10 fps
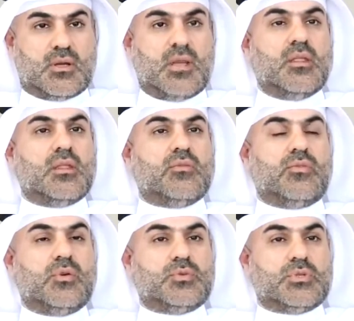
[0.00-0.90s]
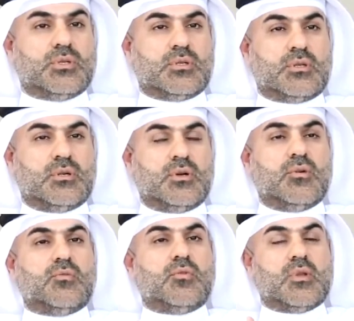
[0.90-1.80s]
in the future
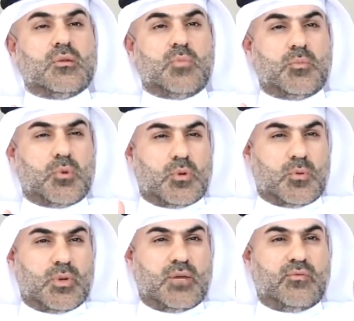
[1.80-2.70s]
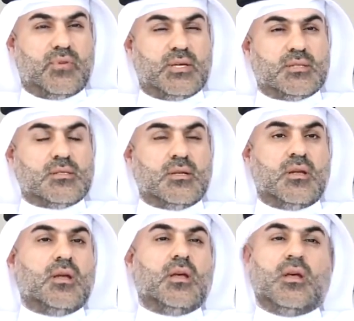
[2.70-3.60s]
for the people who will invest.
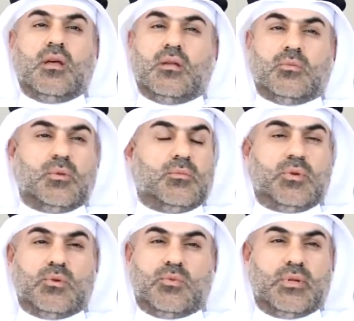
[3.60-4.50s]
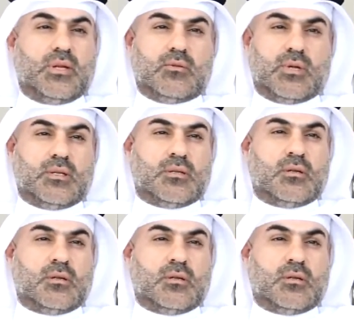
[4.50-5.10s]
It will be really great.